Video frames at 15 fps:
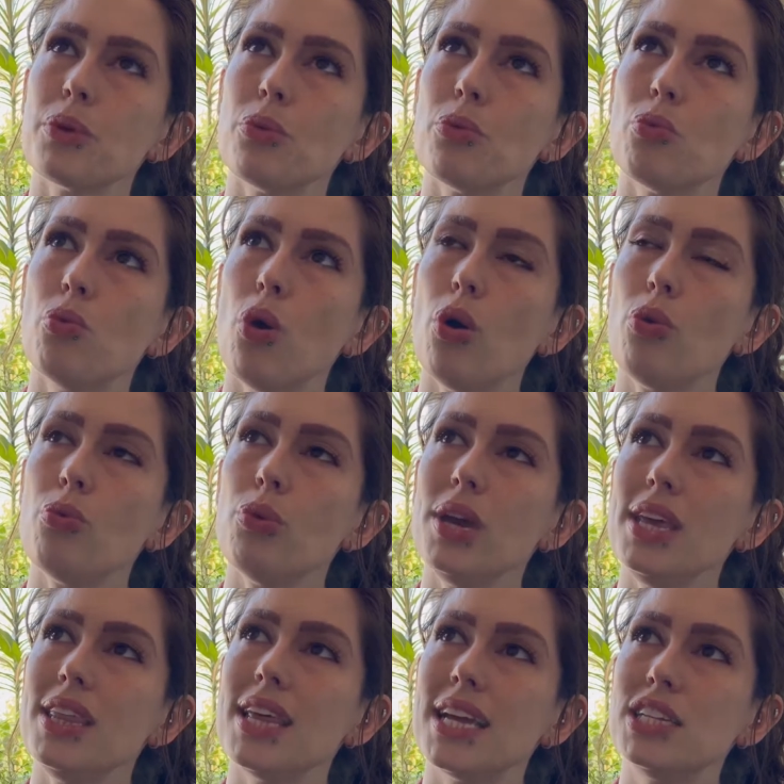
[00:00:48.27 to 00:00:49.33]
what
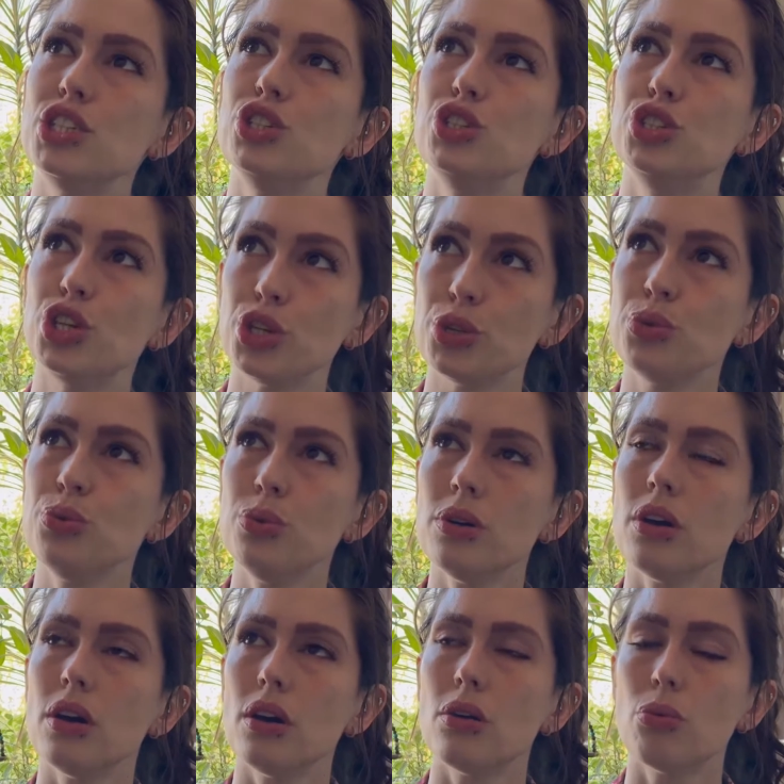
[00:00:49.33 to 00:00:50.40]
we then do
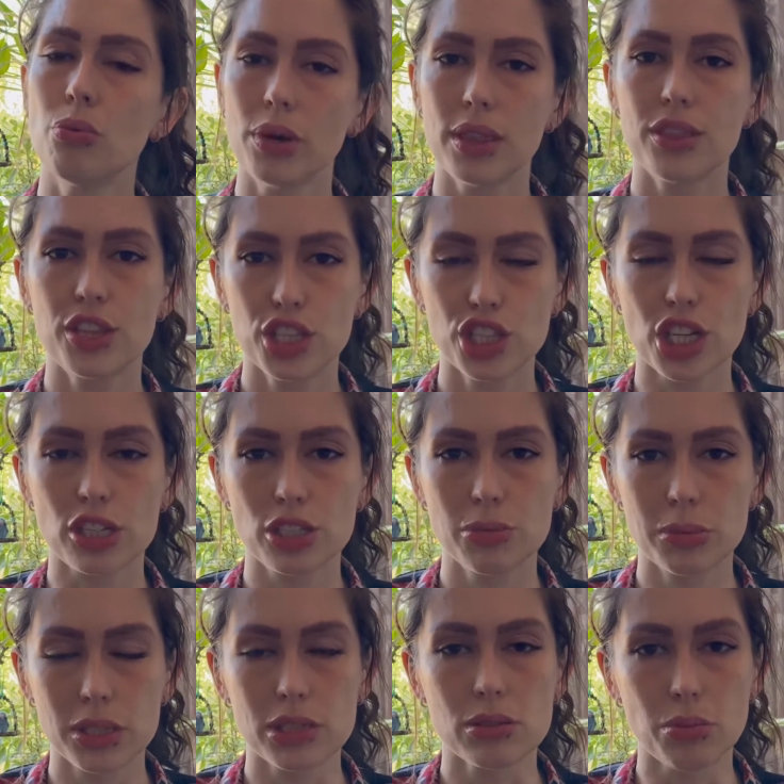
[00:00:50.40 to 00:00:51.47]
with the
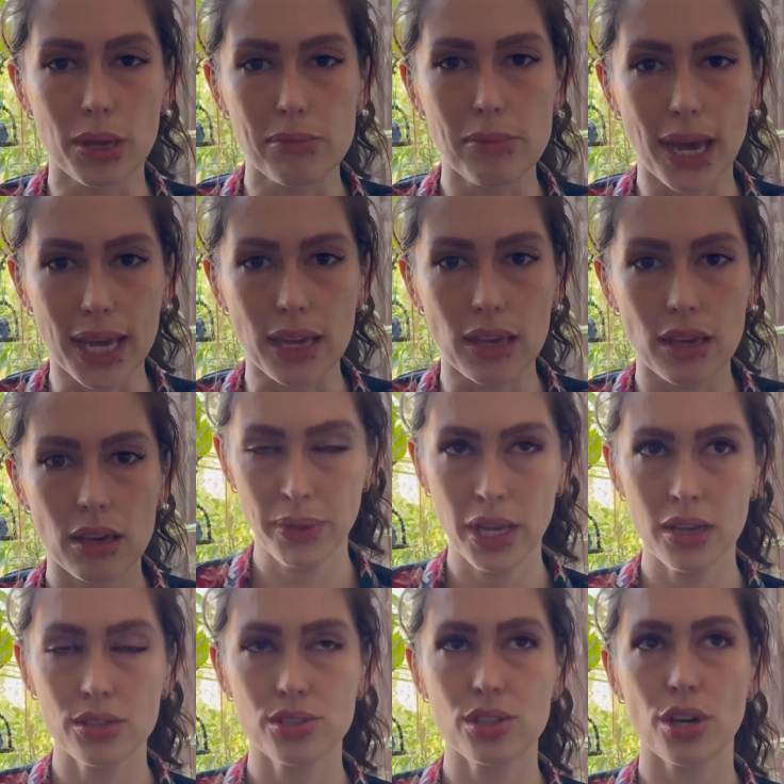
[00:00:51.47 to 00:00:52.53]
judgments we make.
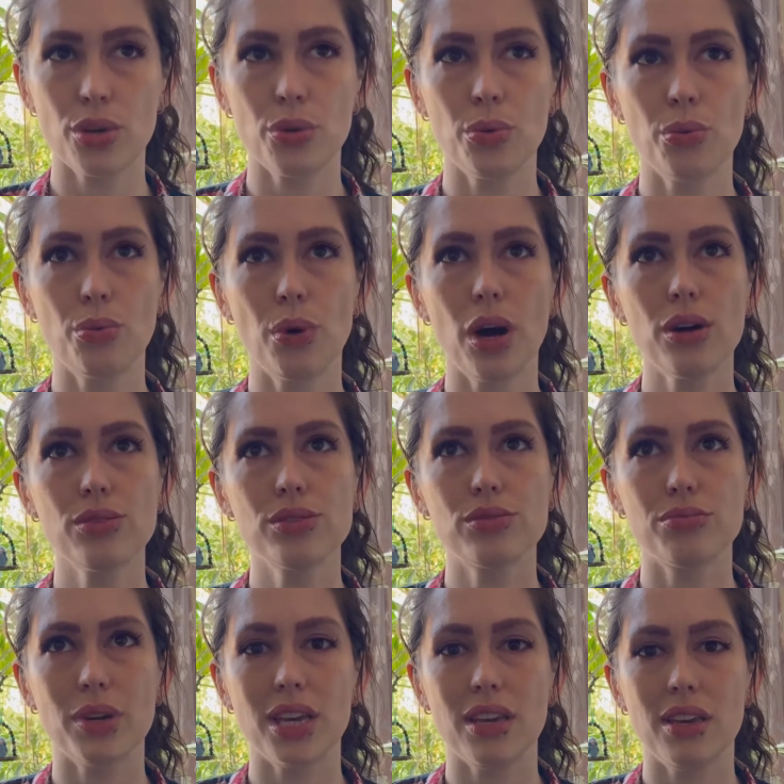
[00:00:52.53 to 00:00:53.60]
So
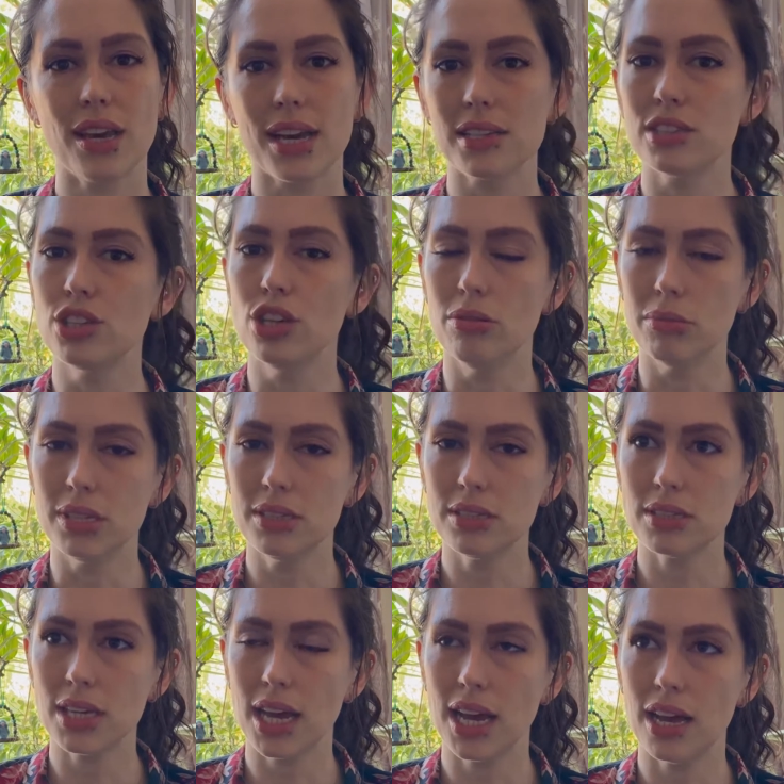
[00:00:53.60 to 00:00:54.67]
whilst we as
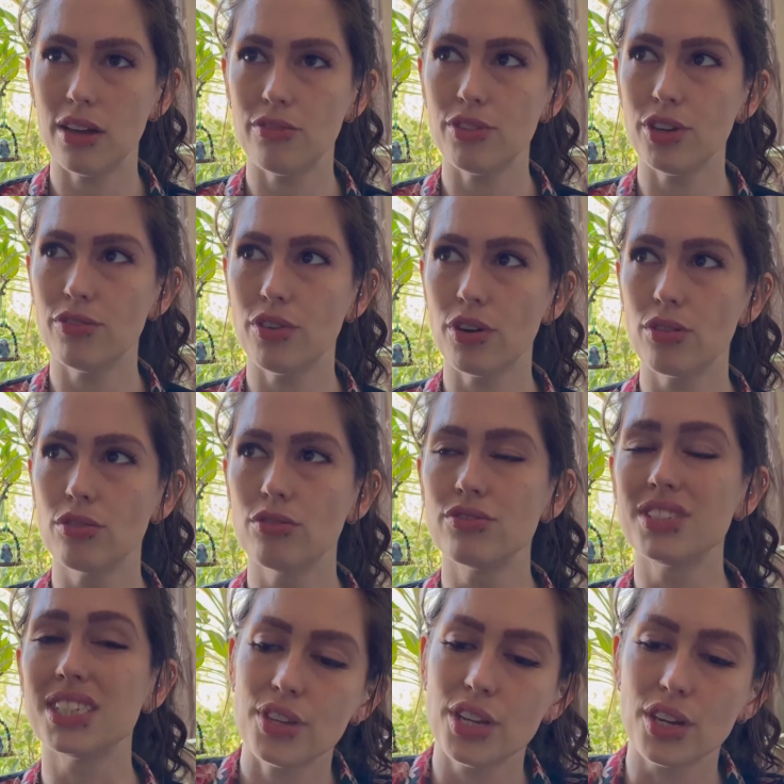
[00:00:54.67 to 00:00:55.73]
humans have
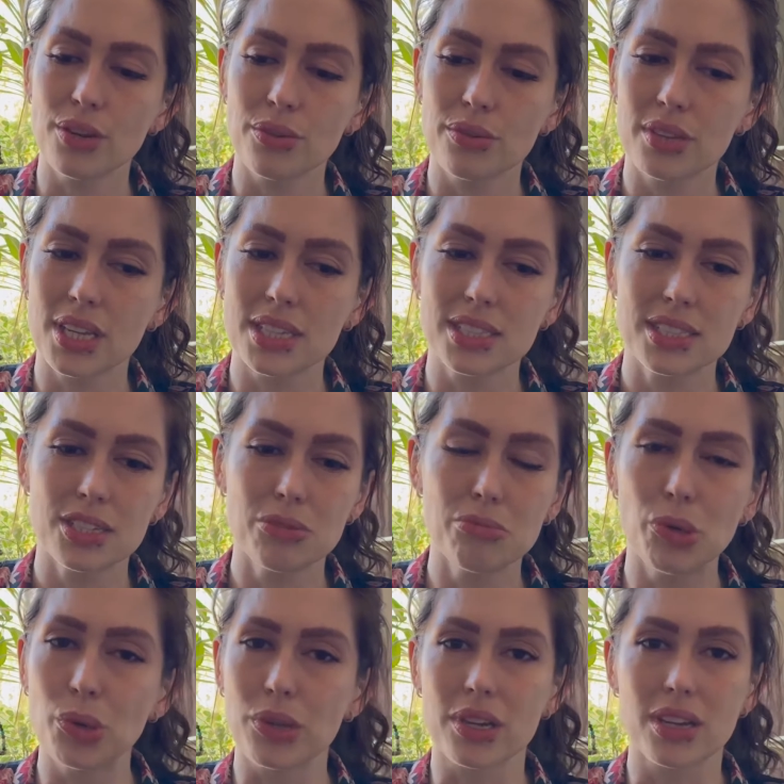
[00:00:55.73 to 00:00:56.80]
evolved, you know, there's still
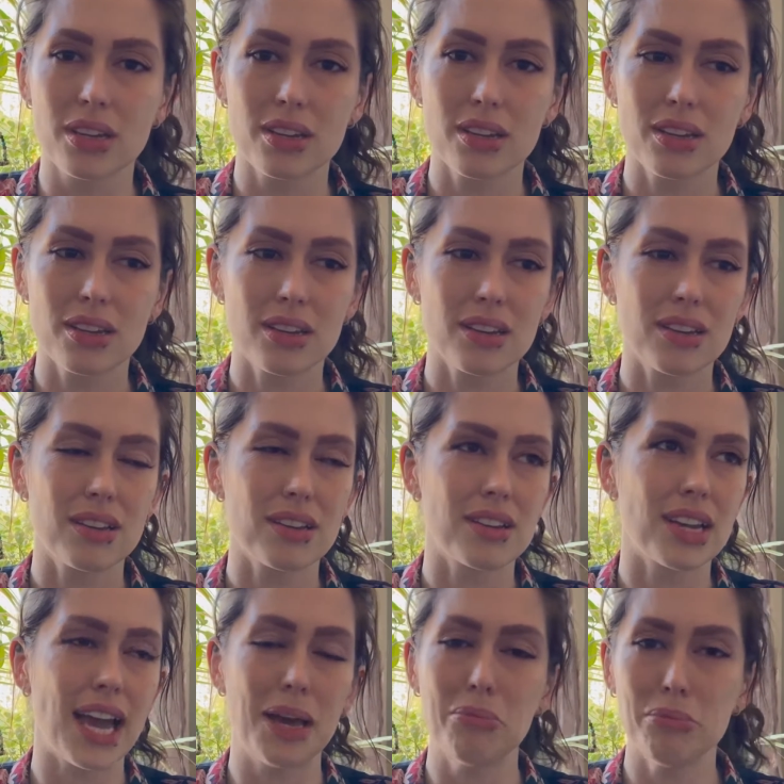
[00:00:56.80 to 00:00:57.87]
more that
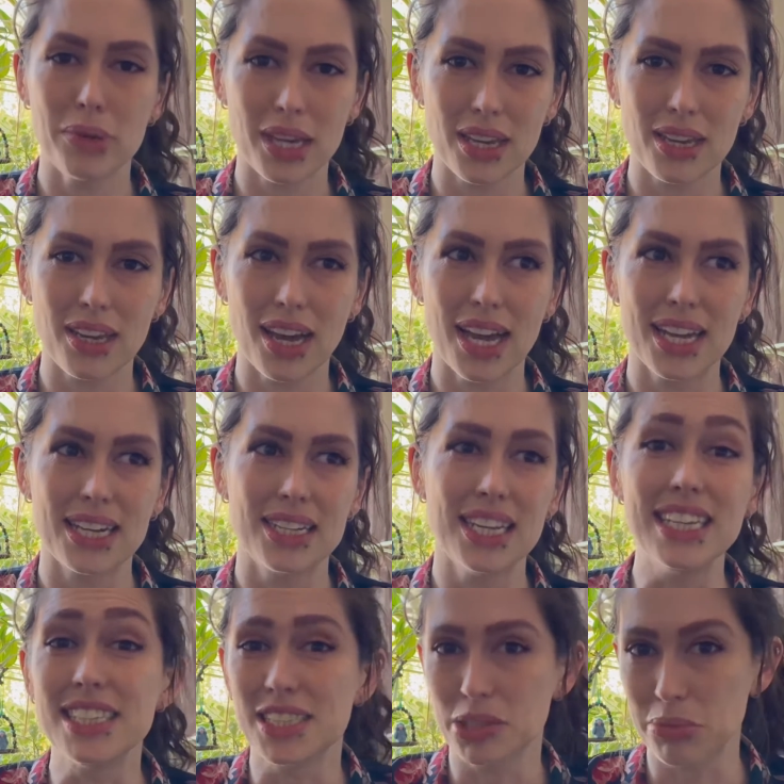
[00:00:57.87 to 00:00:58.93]
can be and
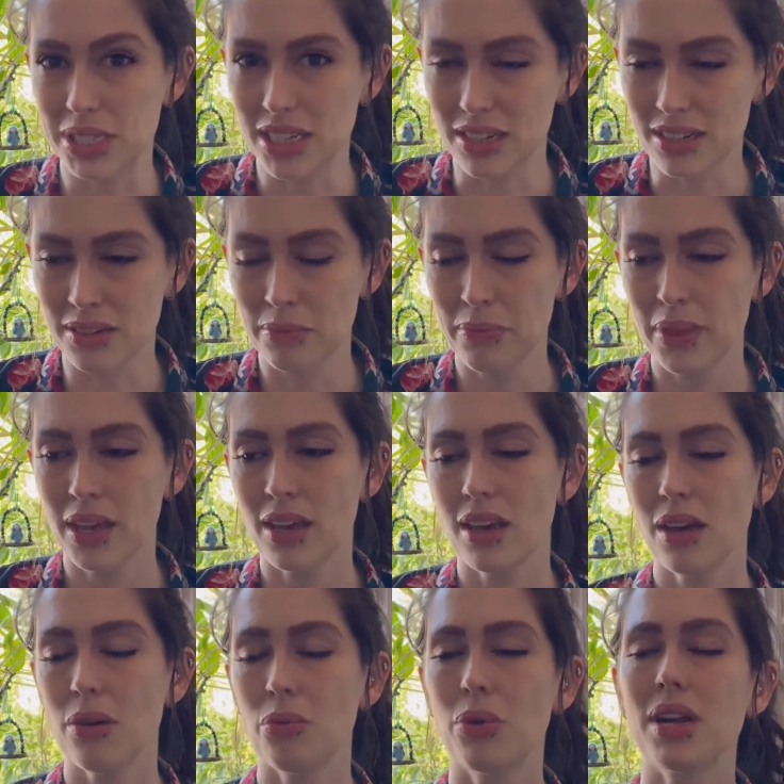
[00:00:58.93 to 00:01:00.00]
needs to be done.
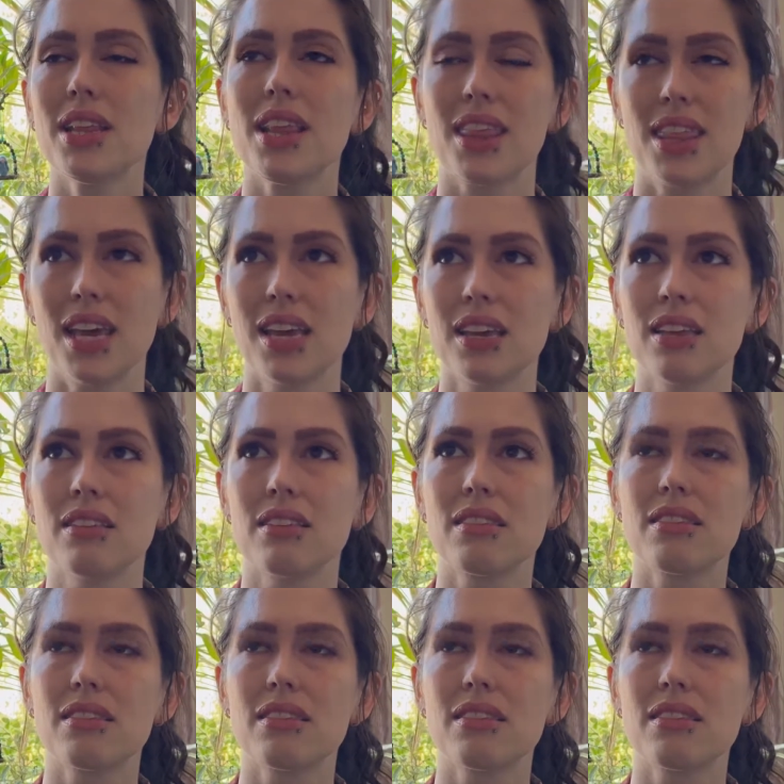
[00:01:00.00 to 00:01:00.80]
One of the things,